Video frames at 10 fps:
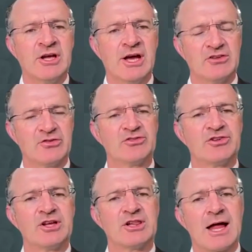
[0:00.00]
As
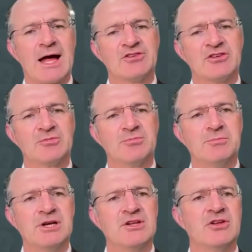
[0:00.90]
first-in-class, this
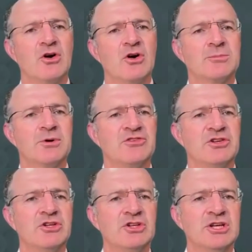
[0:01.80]
means it occupies a
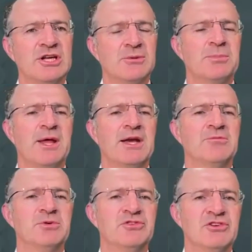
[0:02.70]
unique
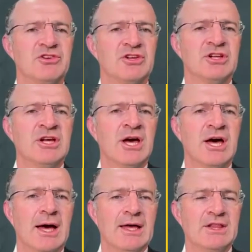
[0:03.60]
competitive position
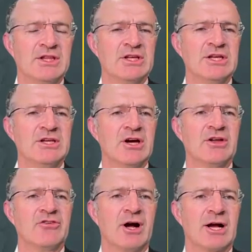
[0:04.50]
in the
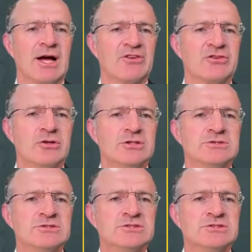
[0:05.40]
drug arsenal.